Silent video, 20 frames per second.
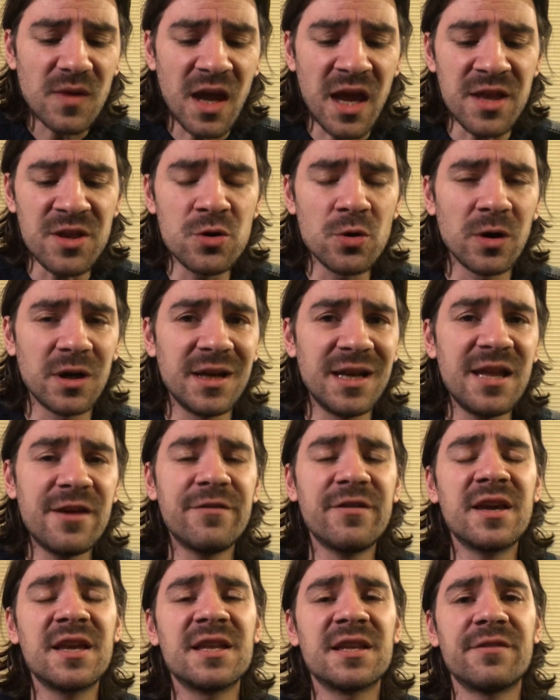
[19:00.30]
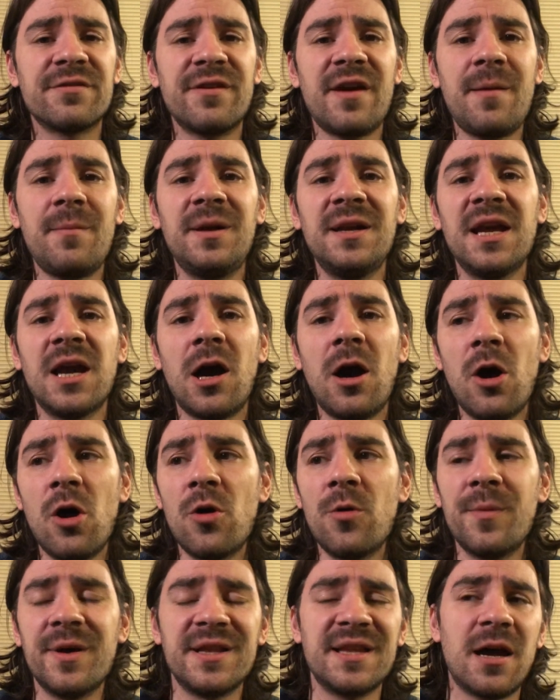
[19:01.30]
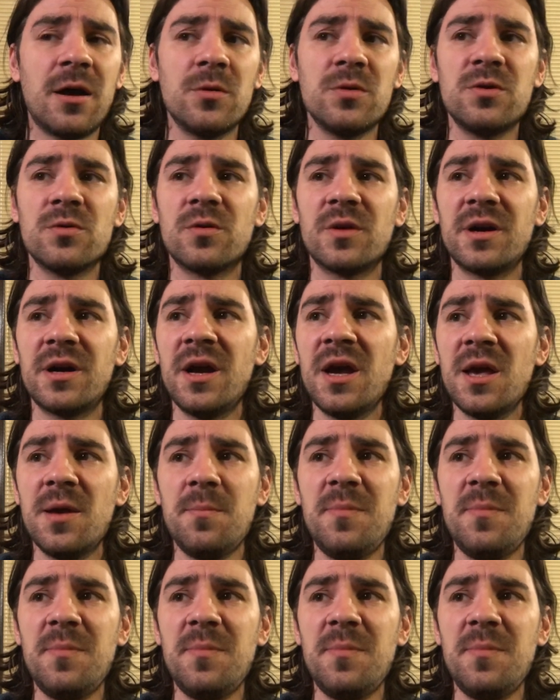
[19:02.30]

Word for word: and you are living in the family home and now you are